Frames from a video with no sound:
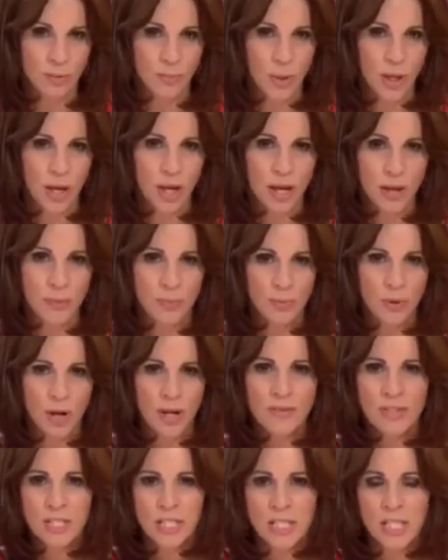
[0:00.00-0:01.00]
supply
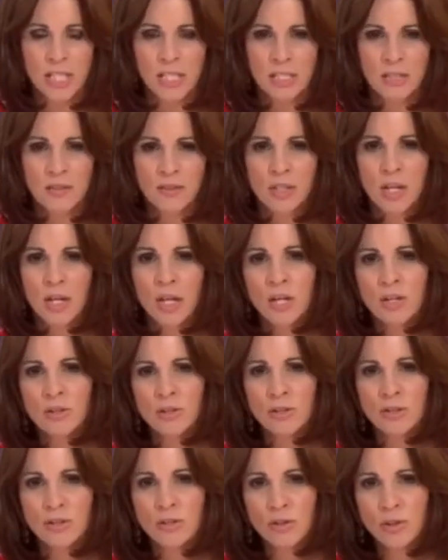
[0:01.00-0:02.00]
private detectives
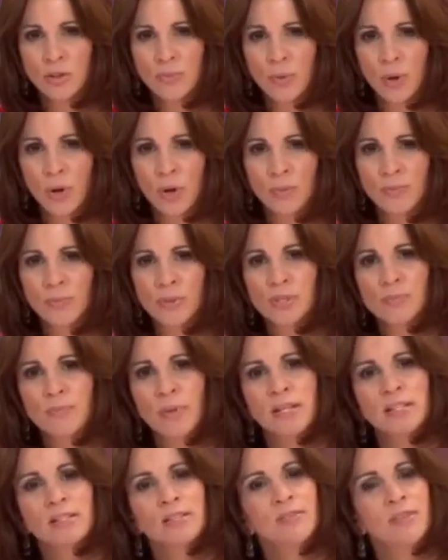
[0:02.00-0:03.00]
to snoop on
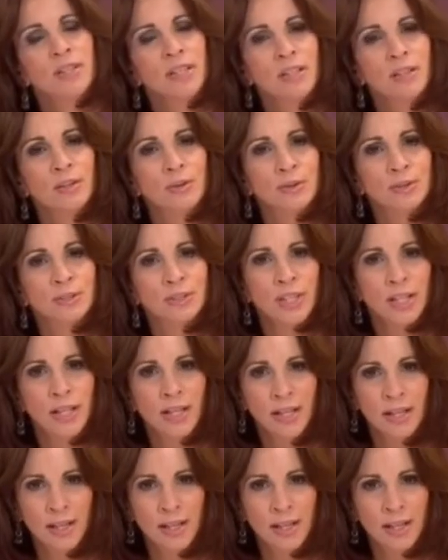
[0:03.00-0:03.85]
prospective in-laws.